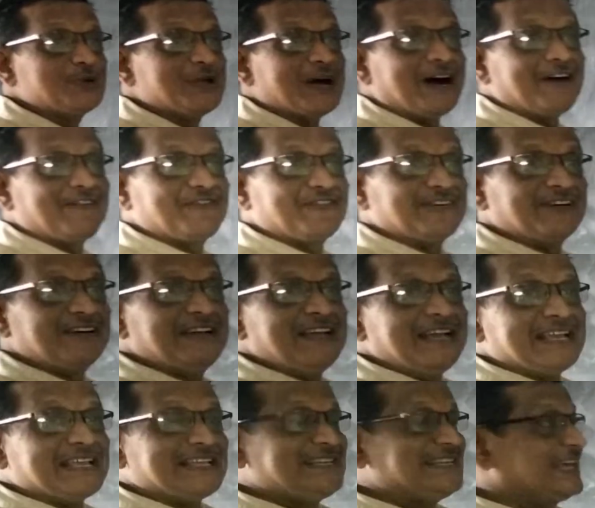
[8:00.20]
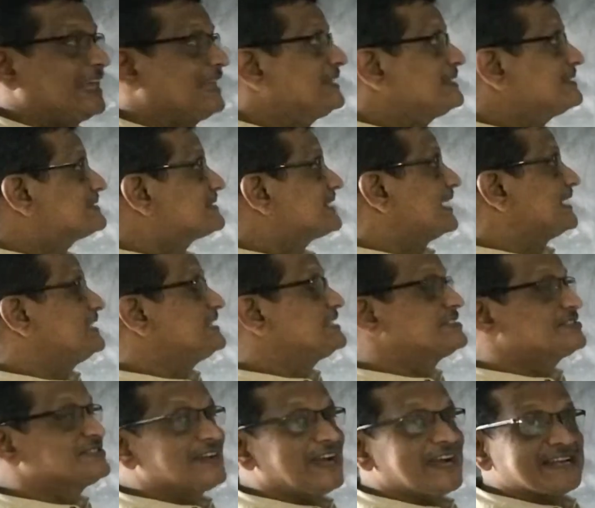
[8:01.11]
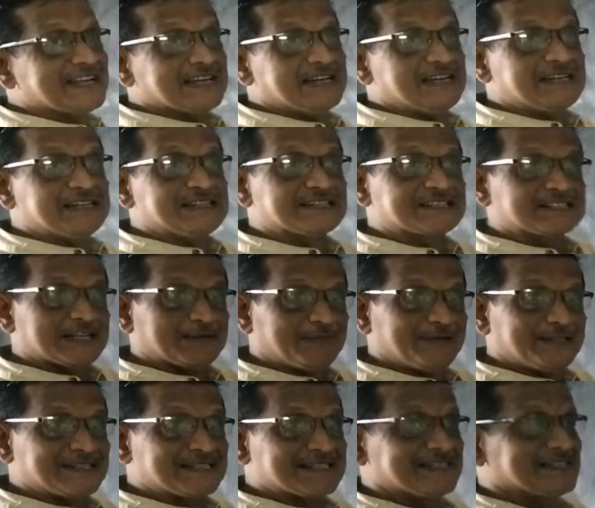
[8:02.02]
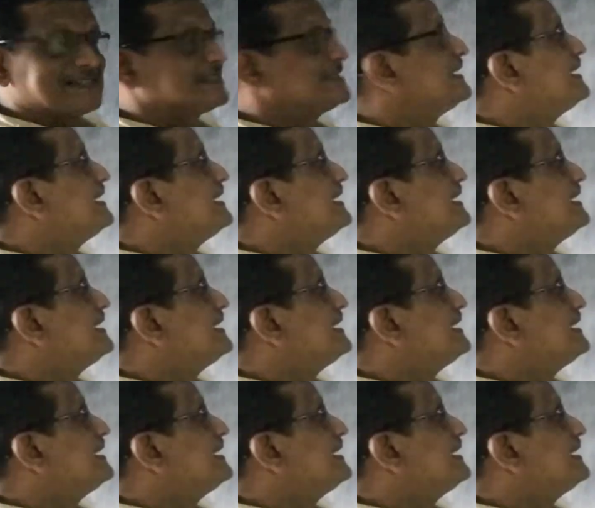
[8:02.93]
of n sinusoidal disturbances.